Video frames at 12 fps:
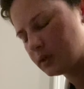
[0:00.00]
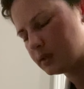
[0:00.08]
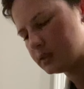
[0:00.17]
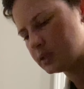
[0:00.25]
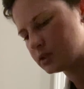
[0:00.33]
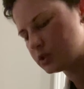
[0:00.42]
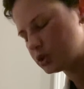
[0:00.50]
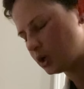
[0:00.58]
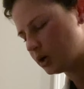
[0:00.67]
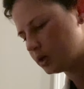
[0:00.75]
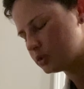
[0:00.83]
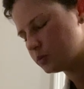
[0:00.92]

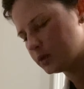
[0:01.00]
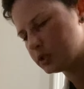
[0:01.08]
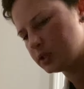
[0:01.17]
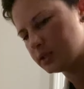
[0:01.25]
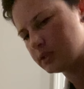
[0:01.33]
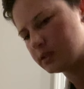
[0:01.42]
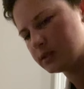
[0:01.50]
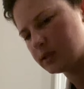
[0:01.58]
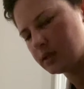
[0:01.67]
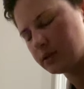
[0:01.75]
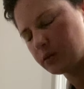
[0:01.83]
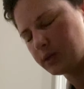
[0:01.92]
discharge, which is
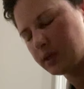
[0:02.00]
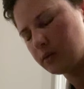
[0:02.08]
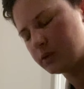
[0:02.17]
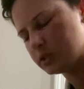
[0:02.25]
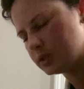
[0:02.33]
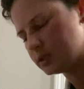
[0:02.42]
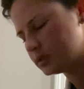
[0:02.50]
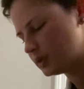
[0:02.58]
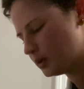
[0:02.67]
lochia, which is